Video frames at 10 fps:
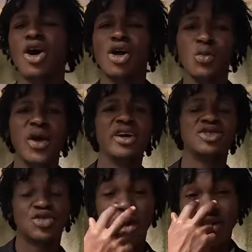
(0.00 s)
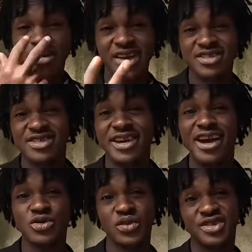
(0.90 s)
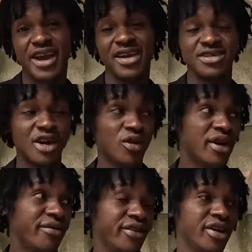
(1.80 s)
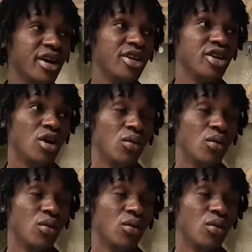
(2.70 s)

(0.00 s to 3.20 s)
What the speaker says: Always travel and see, as we say in South Africa, you know,